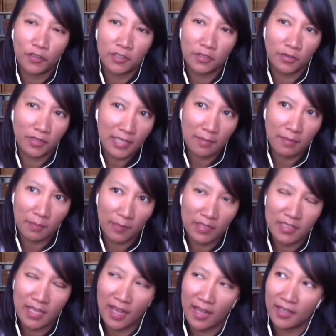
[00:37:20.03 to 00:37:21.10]
and only time I've been to
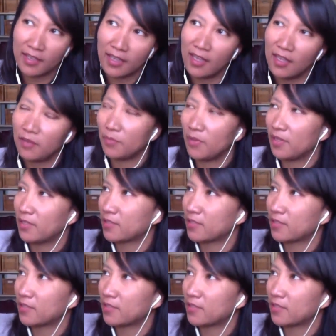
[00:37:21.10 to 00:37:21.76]
ILA was,